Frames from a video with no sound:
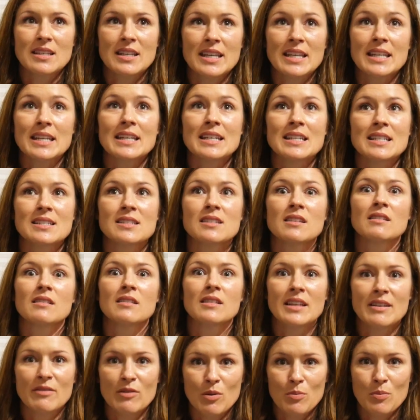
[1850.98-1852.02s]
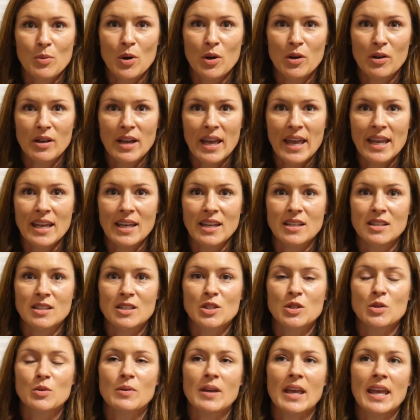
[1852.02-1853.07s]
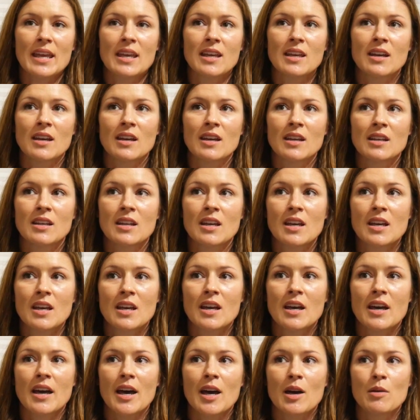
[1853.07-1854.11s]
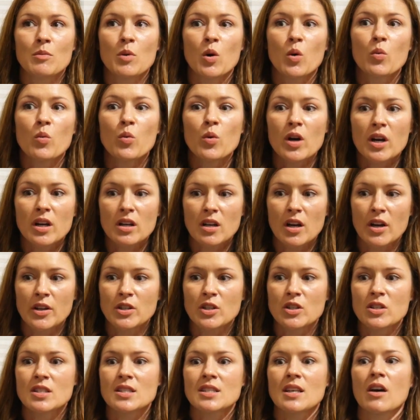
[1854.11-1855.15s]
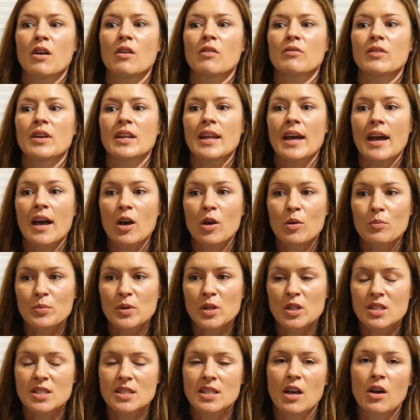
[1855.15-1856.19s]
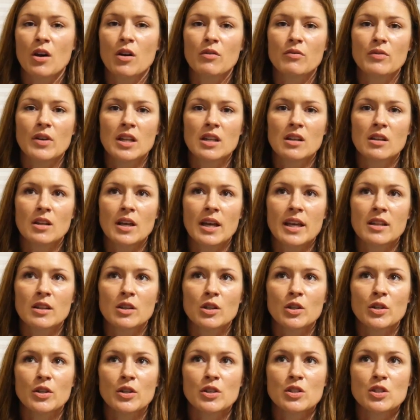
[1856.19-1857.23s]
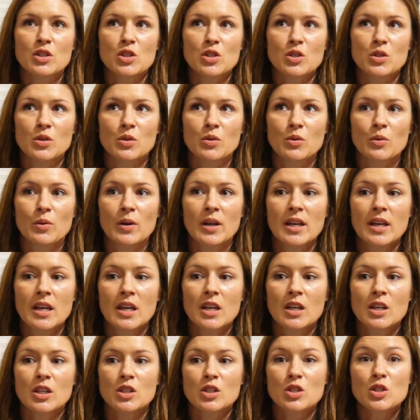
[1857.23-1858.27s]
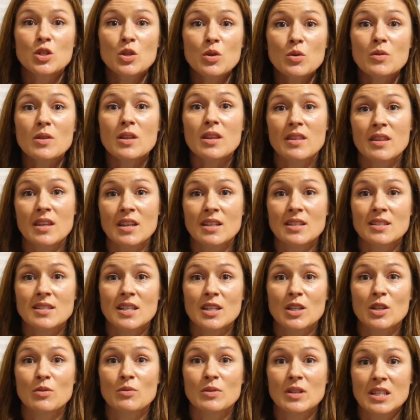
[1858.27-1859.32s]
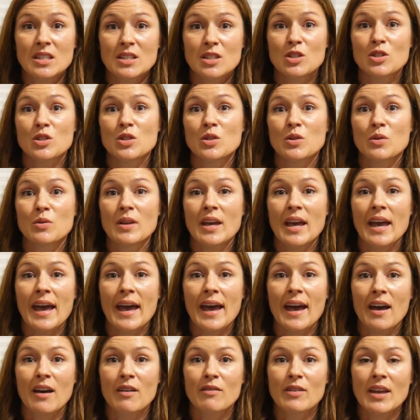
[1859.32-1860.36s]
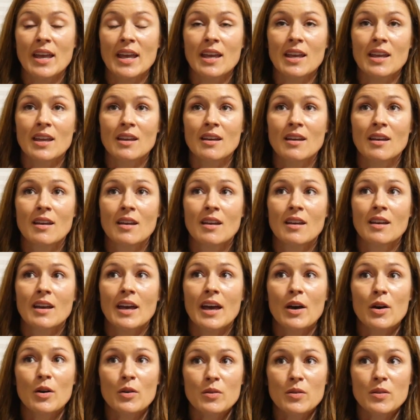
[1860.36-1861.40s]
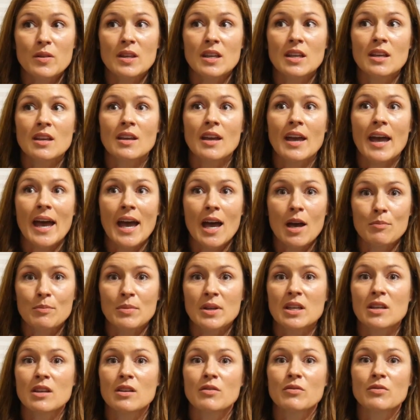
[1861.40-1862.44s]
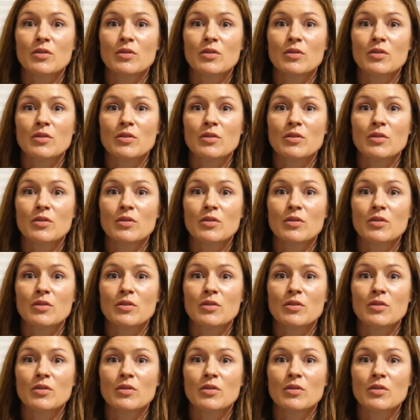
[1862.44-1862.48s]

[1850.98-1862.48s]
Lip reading: It is livable, and you can work on yourself and help yourself and learn to do the things that you need to do to have a healthy, happy,